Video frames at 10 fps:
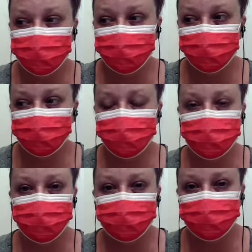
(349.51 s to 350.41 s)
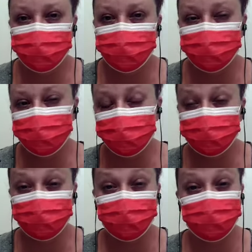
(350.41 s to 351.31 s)
You know, everybody seems to be
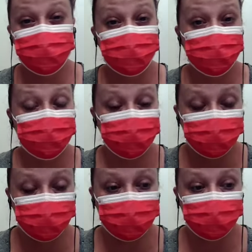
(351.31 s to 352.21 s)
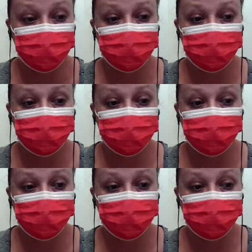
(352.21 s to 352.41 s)
experiencing it differently.